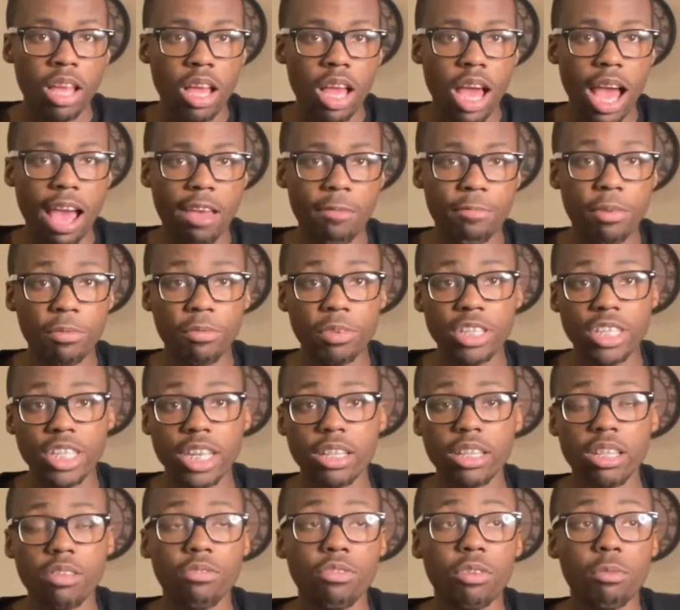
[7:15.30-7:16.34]
I've been
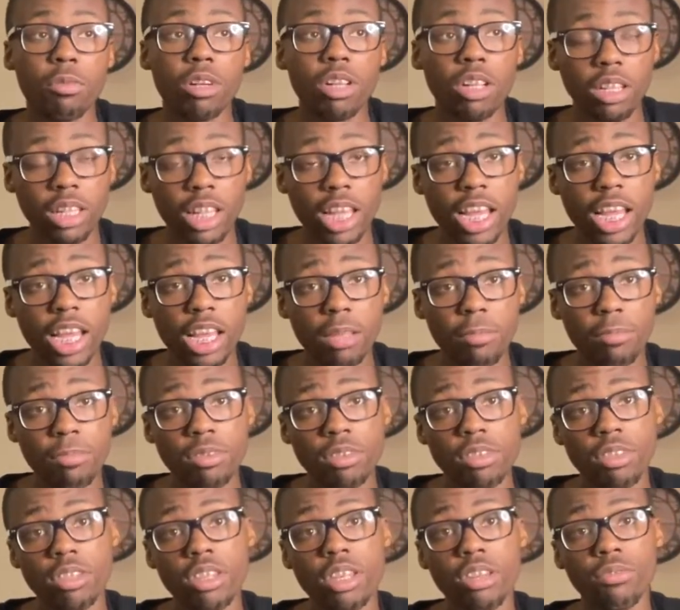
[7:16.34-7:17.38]
rejected from
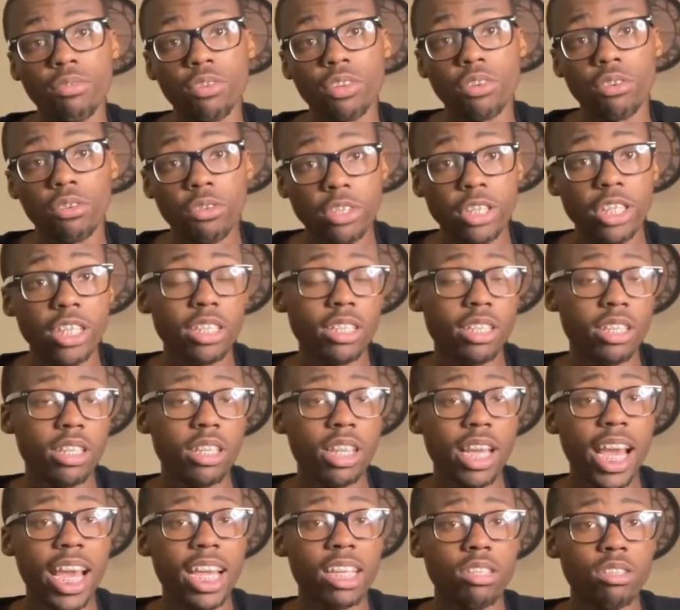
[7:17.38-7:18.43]
clubs, different orgs
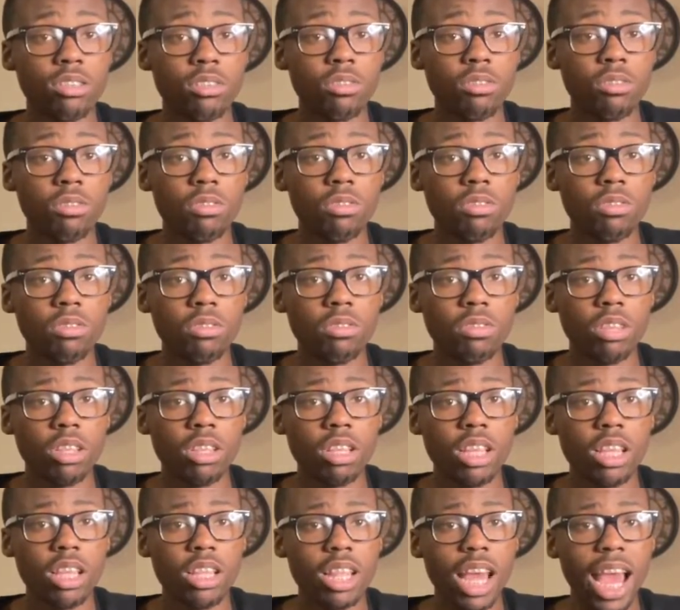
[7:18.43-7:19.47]
in high school,
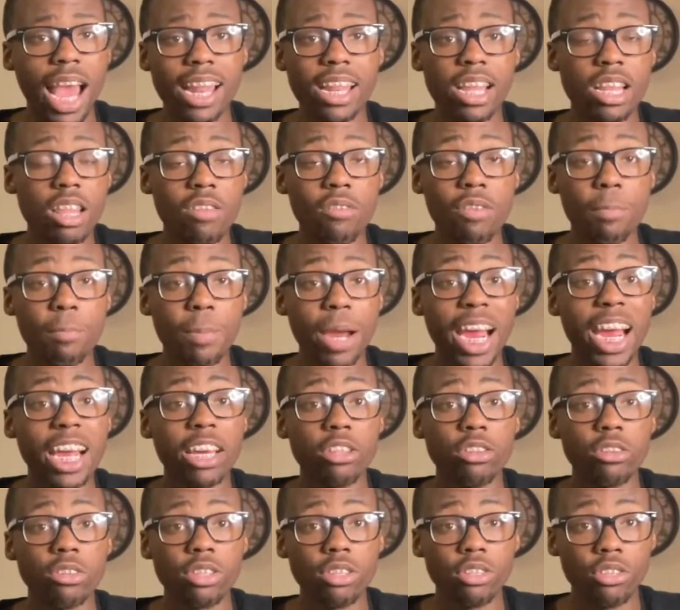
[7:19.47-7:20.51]
and I didn't even
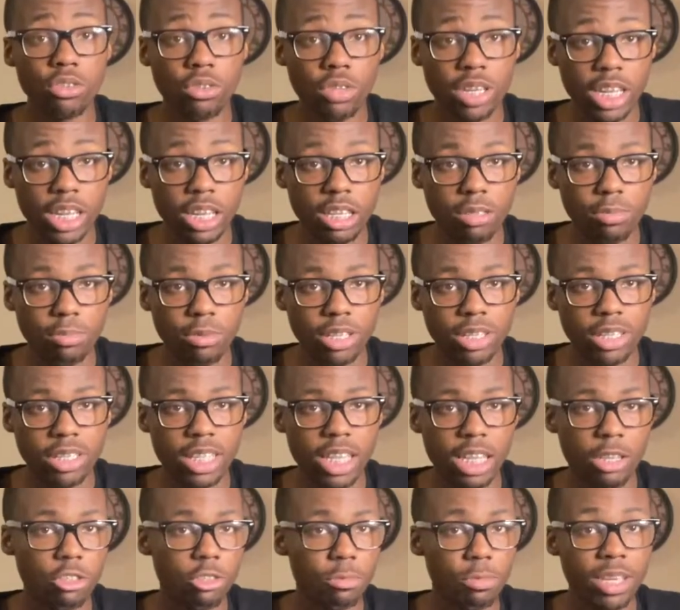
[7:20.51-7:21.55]
bother to join any sports
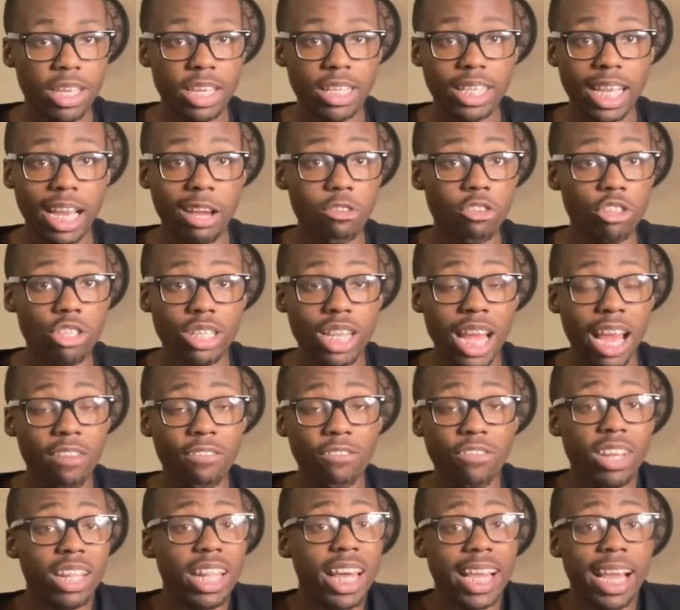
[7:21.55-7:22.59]
teams because I was
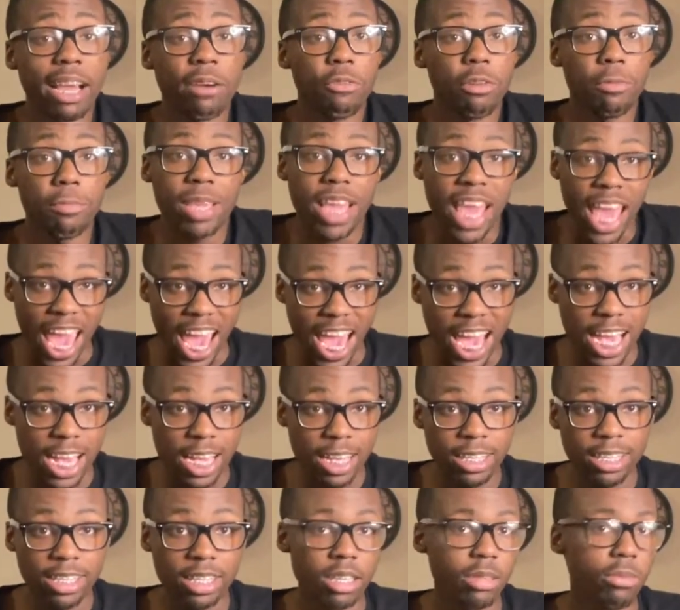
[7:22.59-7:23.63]
I felt like I would be
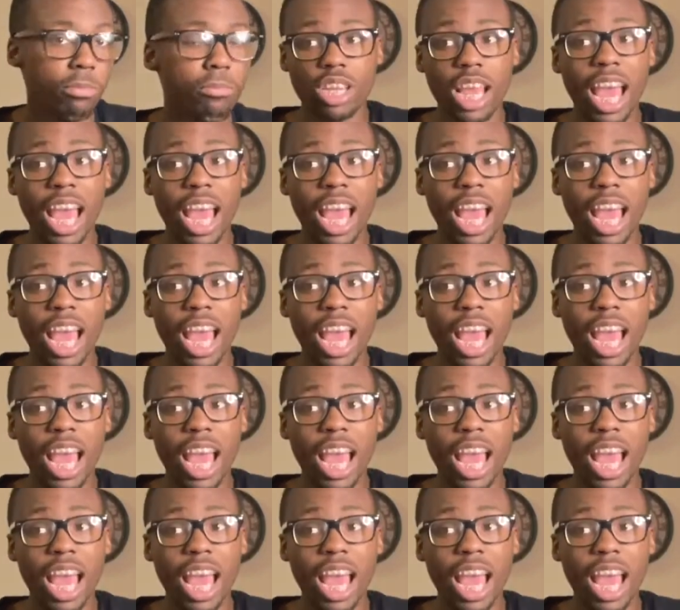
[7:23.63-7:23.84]
hazed.